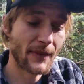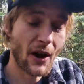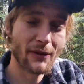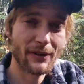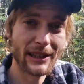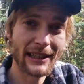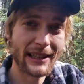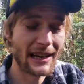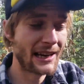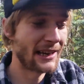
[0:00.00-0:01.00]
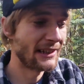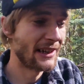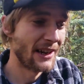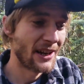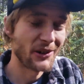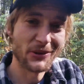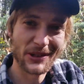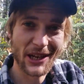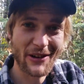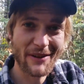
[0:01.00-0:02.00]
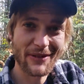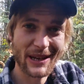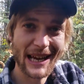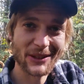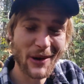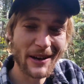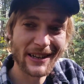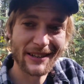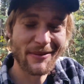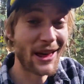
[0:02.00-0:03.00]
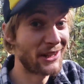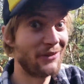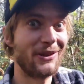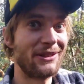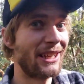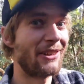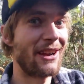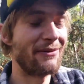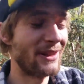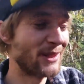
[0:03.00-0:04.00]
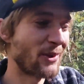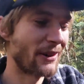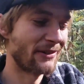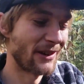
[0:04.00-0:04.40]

Hopefully you'll stick around for the next one, and thank you for sticking around for this one.